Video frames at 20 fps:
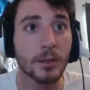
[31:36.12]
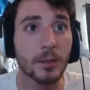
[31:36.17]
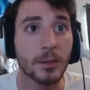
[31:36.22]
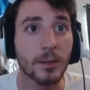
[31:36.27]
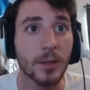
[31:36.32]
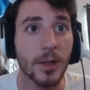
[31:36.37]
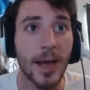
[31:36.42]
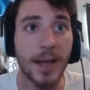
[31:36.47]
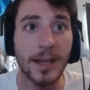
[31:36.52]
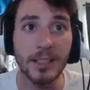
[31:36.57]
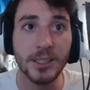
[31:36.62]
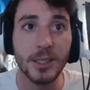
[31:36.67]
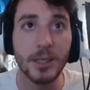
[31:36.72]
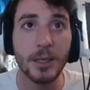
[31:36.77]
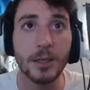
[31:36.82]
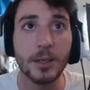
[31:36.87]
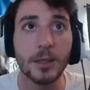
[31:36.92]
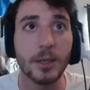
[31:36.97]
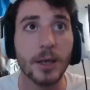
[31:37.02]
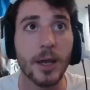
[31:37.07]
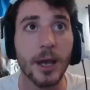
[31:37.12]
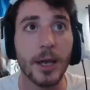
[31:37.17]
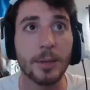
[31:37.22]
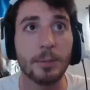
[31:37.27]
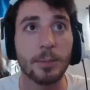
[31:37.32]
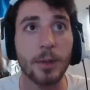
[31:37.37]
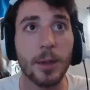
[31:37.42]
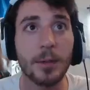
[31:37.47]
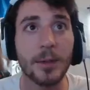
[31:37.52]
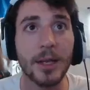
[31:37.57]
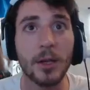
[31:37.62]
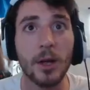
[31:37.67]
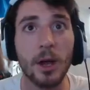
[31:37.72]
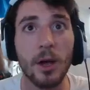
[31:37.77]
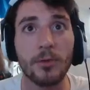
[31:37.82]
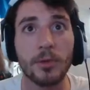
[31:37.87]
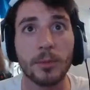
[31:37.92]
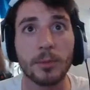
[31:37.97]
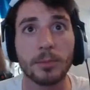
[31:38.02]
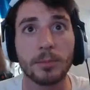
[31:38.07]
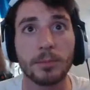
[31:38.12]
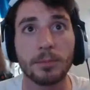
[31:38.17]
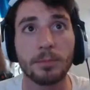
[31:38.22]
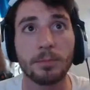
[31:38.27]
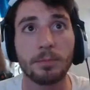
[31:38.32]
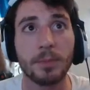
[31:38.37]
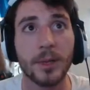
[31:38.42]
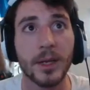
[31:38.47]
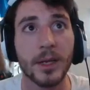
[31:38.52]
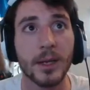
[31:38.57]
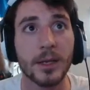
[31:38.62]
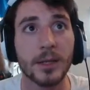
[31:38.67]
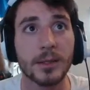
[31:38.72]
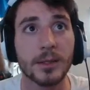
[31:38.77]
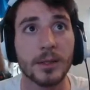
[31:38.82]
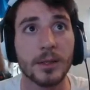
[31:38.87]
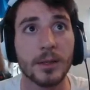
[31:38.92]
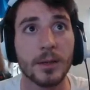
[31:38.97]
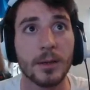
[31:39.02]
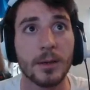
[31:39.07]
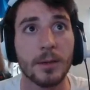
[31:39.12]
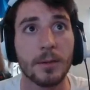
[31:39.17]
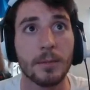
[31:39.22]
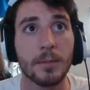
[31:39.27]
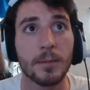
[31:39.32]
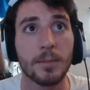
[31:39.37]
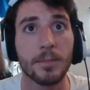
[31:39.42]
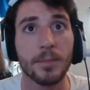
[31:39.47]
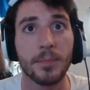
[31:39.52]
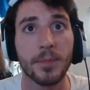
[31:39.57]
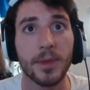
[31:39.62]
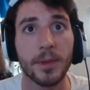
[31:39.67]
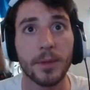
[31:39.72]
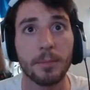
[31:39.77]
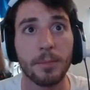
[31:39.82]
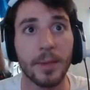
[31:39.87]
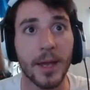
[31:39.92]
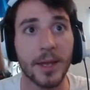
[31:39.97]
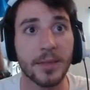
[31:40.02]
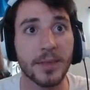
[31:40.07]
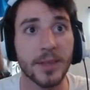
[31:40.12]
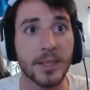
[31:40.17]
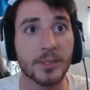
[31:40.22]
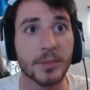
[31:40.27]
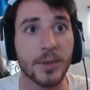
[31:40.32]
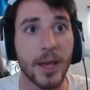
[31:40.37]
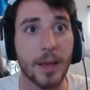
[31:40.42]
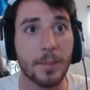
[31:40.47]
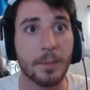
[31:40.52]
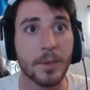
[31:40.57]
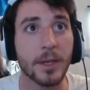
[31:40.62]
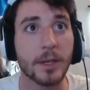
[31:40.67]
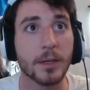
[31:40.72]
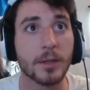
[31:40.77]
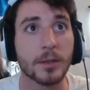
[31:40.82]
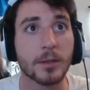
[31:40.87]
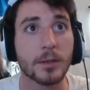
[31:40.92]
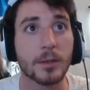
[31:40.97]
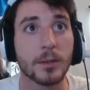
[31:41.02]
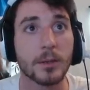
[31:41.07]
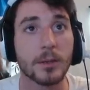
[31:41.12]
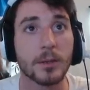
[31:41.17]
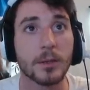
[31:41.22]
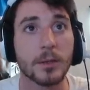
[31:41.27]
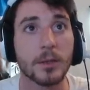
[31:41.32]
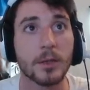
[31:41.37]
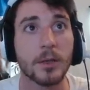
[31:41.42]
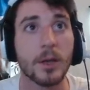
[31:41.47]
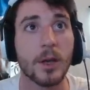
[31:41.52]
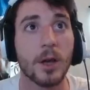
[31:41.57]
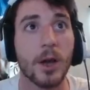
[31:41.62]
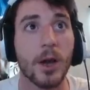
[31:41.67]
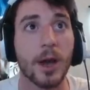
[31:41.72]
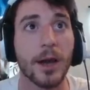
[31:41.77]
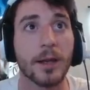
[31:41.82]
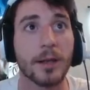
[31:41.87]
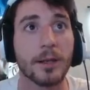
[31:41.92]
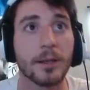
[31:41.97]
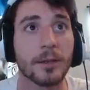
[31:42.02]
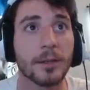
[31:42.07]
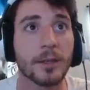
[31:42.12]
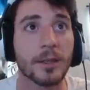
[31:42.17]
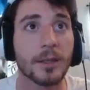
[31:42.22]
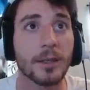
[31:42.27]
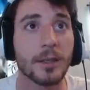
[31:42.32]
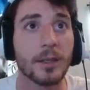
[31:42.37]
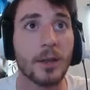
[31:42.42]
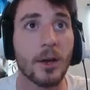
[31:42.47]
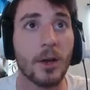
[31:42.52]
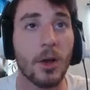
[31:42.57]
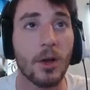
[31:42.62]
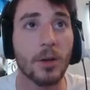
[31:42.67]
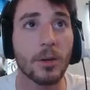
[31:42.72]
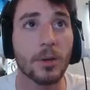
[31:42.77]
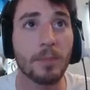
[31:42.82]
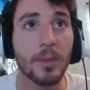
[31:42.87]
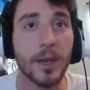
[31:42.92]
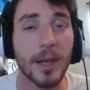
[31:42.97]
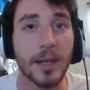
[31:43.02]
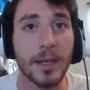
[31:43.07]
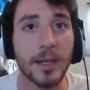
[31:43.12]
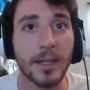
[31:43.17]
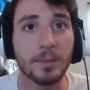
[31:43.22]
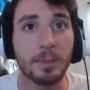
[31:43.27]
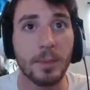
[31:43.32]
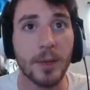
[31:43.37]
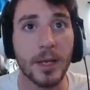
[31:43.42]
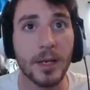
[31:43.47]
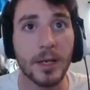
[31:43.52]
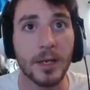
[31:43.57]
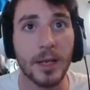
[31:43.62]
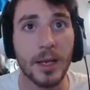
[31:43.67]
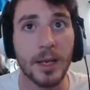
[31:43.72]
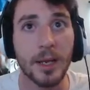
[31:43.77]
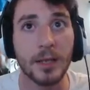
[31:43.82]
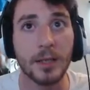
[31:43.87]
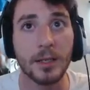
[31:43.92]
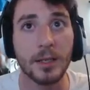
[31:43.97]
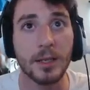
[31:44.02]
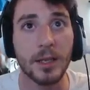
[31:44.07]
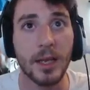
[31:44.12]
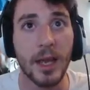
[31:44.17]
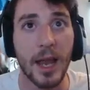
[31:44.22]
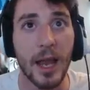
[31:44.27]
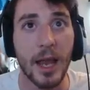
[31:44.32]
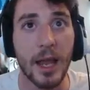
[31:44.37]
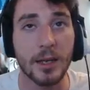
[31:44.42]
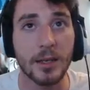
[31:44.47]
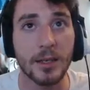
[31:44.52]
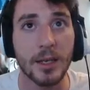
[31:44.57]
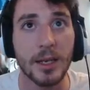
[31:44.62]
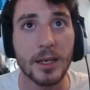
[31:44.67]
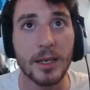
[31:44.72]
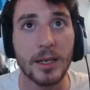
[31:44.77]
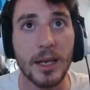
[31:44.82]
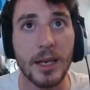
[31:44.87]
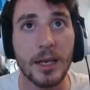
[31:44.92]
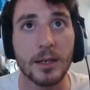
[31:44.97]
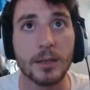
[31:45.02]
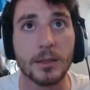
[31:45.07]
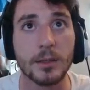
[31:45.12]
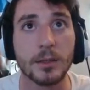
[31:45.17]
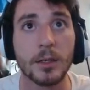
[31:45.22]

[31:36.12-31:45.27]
Actually, I could probably eat all of them because bad things are happening. All right. All meat has been canned and eaten.